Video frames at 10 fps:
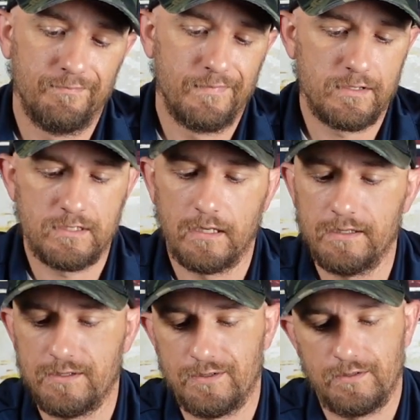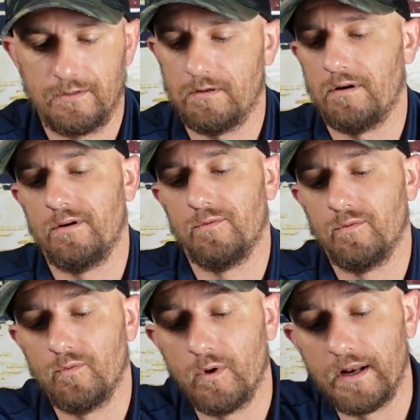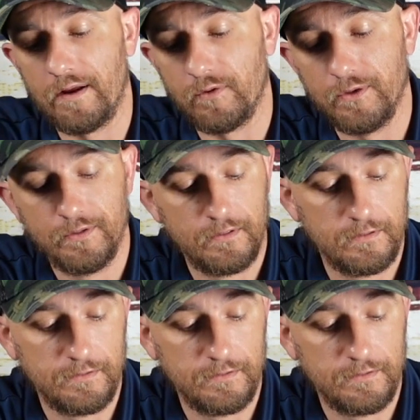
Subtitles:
The sights are whatever.